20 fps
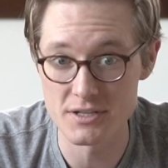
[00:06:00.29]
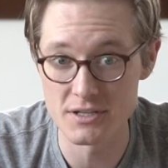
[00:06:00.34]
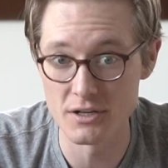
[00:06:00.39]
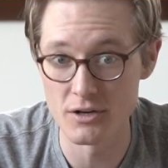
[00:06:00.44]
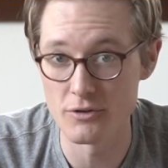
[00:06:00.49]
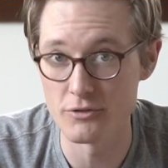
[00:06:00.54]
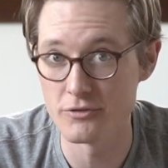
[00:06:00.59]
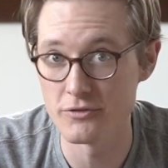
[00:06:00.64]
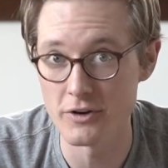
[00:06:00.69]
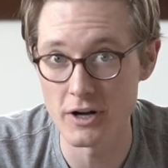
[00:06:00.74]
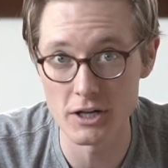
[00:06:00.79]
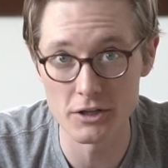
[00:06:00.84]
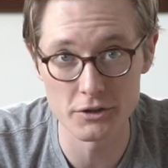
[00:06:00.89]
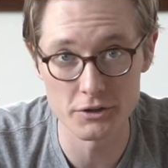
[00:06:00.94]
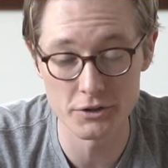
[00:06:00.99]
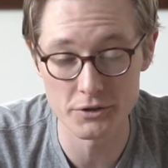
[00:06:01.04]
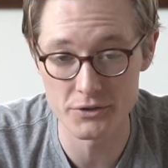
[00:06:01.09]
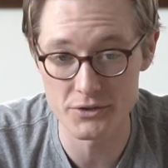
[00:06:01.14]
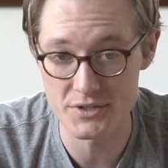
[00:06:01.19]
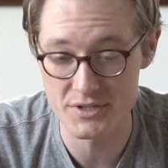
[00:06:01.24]

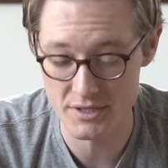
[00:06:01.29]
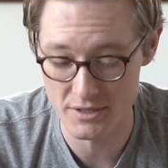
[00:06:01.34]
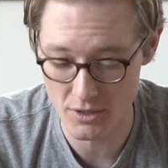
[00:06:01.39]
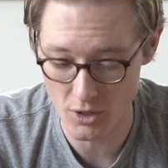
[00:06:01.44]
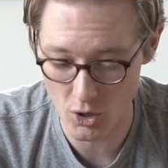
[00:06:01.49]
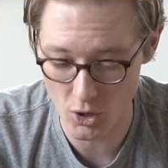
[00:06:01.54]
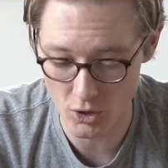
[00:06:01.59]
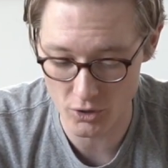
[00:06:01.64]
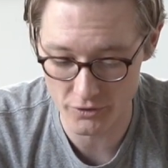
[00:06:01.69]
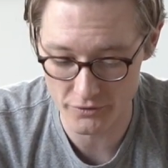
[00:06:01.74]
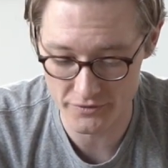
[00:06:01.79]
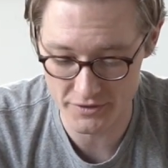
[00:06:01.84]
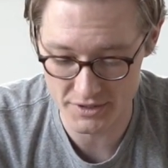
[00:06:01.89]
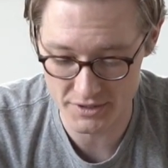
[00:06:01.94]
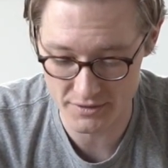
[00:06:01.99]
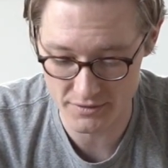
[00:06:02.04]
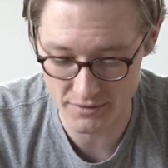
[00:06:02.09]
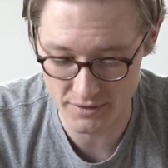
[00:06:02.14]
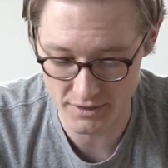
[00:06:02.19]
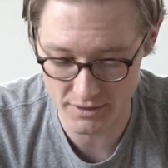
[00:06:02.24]
volatiles and all
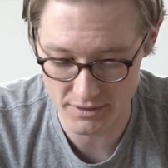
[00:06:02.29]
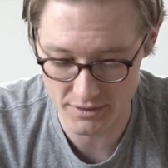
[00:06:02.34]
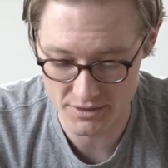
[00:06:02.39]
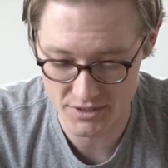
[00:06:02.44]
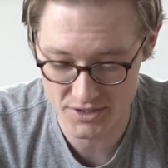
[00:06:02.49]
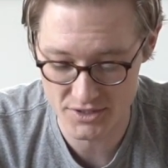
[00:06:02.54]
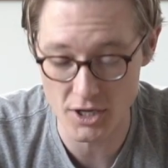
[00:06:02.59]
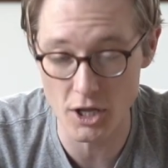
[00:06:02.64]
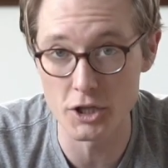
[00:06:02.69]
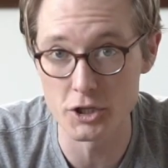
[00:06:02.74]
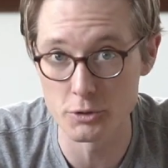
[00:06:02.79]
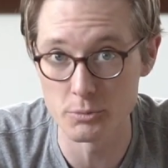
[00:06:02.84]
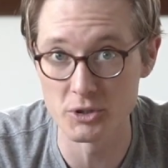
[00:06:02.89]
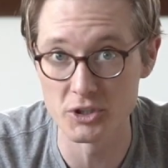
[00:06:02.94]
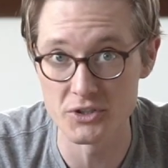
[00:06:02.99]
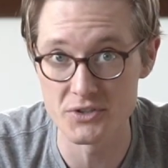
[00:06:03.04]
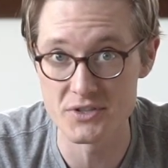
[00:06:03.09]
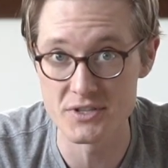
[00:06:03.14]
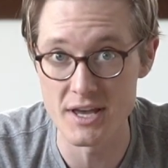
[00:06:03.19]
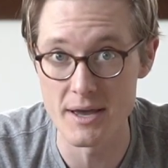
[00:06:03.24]
the
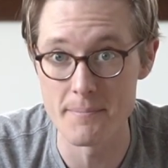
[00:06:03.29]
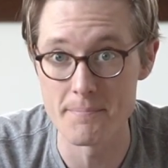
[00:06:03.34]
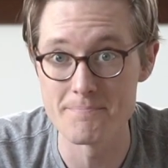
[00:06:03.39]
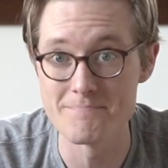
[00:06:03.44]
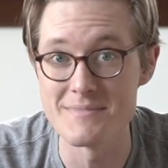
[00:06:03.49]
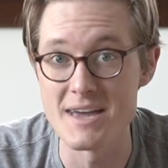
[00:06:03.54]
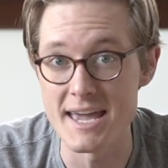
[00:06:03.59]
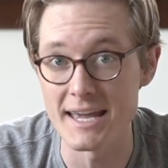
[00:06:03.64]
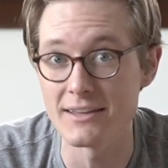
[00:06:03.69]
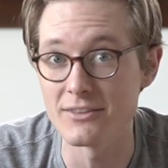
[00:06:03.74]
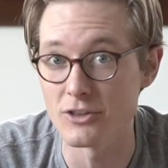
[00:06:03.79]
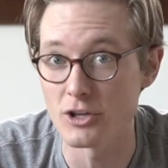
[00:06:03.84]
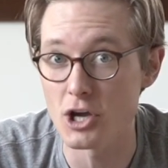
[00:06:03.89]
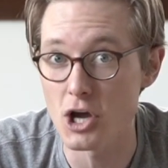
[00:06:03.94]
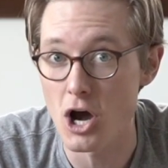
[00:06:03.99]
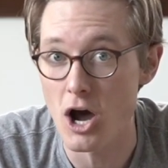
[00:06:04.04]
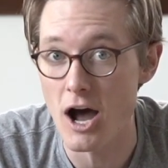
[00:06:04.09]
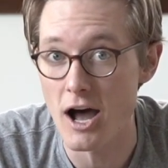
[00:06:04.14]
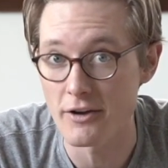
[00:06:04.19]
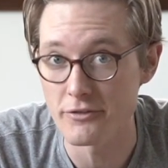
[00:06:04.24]
solubles that make the
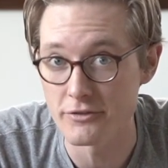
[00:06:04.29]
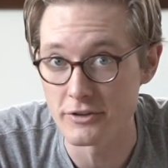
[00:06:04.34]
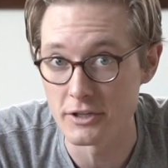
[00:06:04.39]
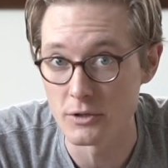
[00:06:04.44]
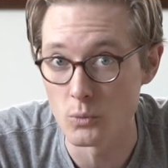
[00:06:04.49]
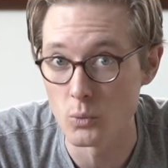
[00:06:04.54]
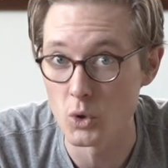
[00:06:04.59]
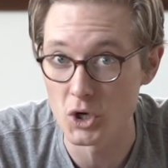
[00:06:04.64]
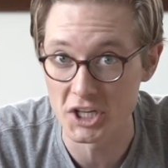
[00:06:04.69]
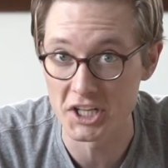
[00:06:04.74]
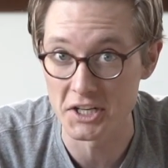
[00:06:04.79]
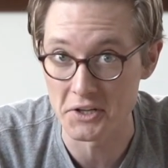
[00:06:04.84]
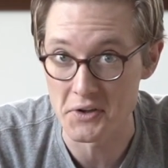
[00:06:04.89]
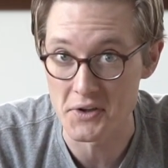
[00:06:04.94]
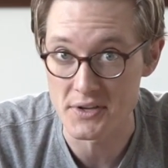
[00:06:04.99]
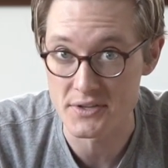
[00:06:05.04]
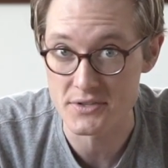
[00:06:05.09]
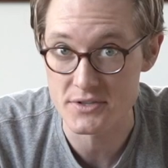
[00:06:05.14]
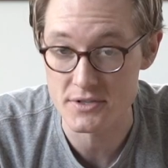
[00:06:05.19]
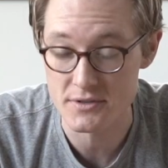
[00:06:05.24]
coffee what it
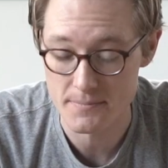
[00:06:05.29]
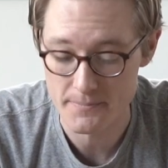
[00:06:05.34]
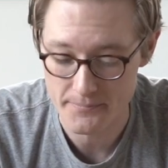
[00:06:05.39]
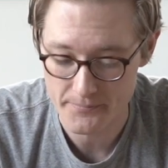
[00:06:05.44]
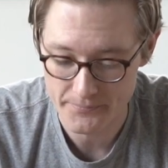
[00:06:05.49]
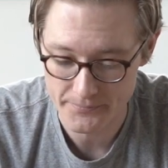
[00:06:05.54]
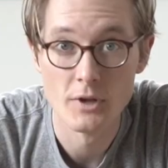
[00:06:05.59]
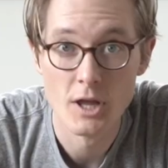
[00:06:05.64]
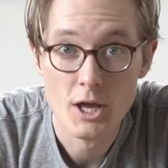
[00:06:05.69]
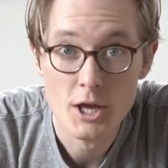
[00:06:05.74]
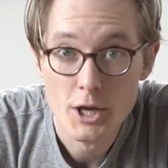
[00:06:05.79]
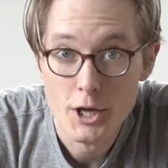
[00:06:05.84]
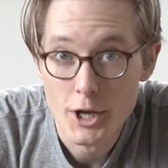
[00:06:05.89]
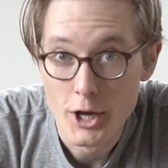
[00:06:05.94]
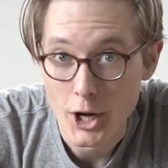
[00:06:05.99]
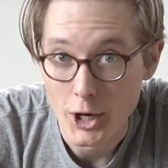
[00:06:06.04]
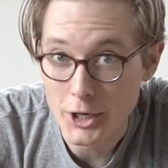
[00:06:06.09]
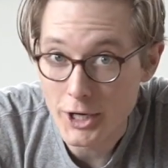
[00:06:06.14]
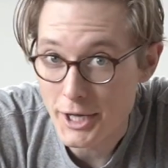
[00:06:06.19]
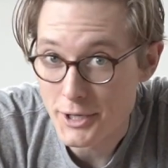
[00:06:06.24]
is.
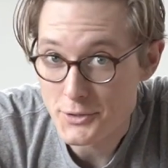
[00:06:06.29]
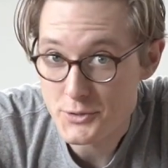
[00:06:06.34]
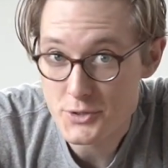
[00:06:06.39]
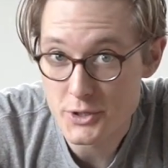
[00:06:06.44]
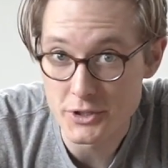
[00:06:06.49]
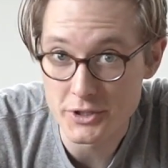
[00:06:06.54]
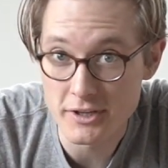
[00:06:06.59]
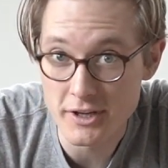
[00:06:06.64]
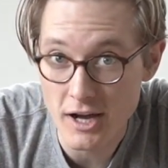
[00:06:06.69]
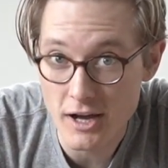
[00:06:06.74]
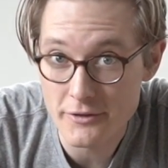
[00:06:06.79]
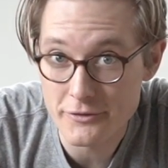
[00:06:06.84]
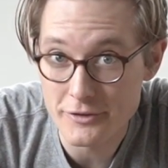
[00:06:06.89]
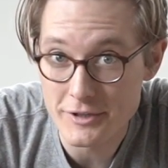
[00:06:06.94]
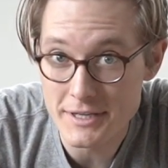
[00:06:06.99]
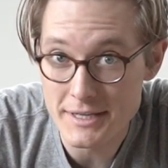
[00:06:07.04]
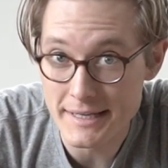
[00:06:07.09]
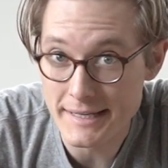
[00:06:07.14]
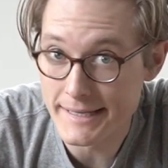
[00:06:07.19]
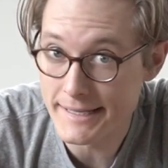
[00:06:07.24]
All right, so the
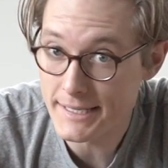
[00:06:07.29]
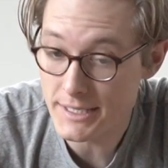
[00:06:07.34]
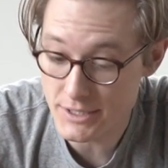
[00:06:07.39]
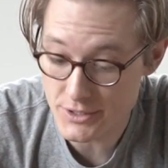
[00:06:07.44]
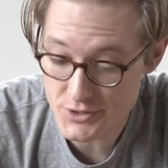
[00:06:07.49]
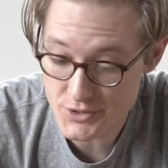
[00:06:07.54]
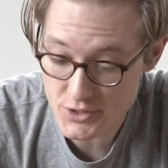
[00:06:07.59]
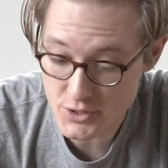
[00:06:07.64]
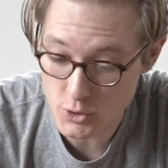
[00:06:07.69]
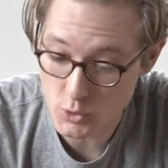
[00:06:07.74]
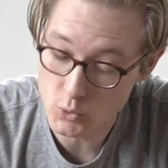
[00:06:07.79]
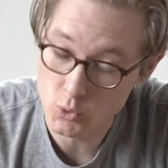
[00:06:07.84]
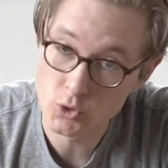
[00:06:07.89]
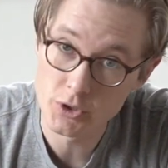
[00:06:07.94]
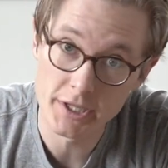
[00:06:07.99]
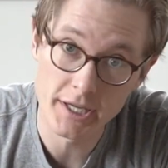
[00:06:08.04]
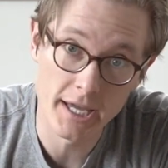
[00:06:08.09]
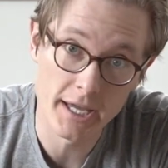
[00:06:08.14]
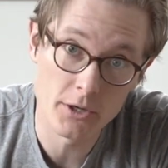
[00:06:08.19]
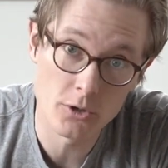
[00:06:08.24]
coffee is
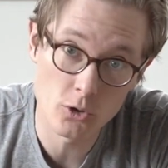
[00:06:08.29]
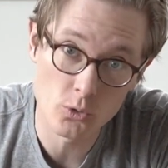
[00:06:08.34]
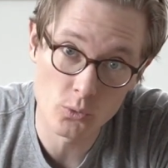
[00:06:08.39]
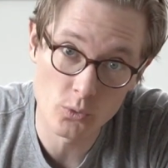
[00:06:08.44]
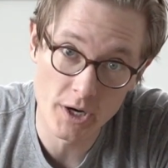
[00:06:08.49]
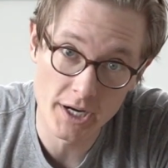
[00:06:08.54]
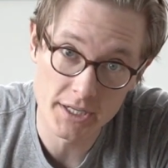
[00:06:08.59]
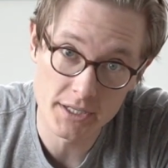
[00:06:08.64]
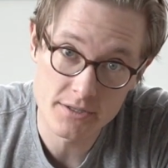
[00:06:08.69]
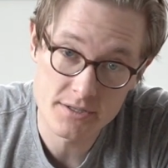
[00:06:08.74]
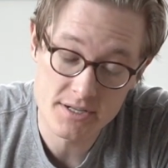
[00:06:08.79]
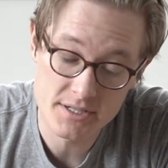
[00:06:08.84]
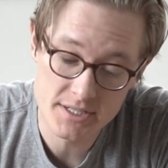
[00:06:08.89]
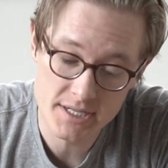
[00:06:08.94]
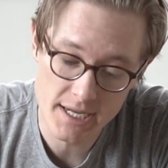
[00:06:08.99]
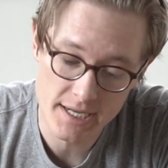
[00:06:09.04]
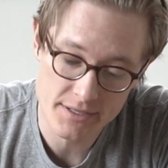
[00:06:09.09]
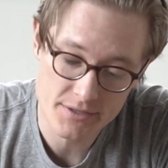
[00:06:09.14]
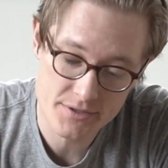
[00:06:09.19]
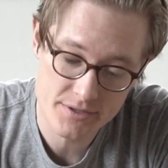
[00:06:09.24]
cooled and ready to
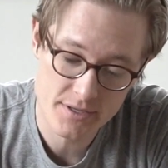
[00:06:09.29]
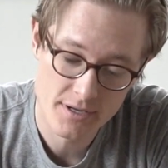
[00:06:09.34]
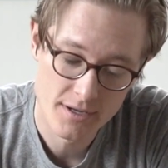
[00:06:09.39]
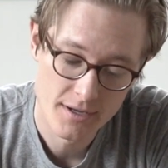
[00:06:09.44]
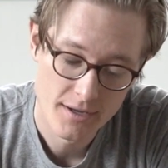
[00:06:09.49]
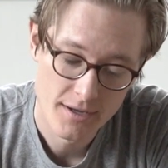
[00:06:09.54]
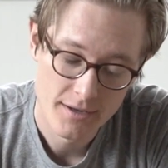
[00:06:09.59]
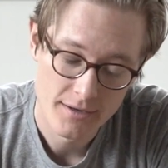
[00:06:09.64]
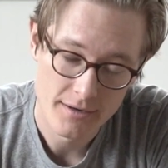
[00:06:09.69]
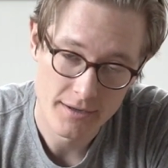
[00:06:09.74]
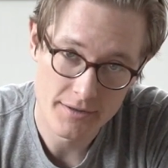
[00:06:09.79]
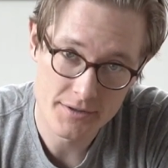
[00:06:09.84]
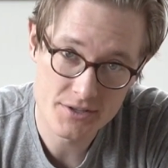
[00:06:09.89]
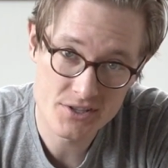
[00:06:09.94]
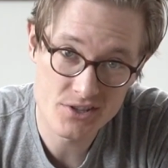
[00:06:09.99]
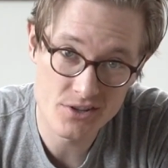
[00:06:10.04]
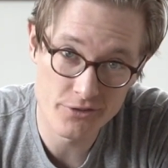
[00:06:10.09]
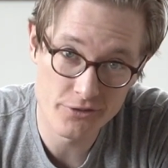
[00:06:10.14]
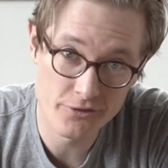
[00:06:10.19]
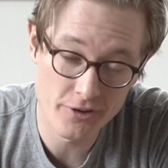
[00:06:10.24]
taste. Now this
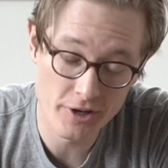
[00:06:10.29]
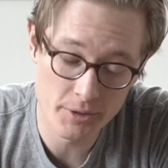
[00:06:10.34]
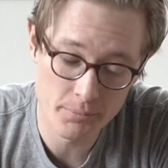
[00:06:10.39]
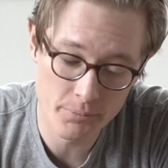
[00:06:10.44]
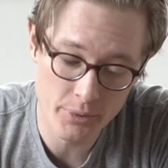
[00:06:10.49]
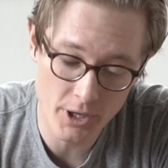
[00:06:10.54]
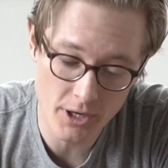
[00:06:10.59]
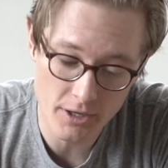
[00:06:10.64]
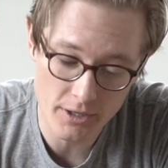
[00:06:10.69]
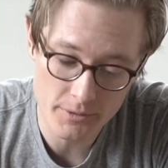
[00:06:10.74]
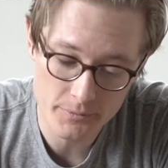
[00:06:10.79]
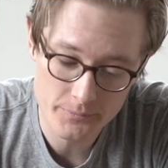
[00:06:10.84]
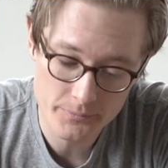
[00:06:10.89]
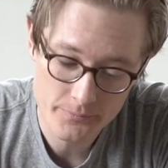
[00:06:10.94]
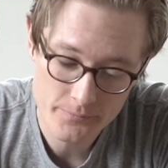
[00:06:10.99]
is the fun part.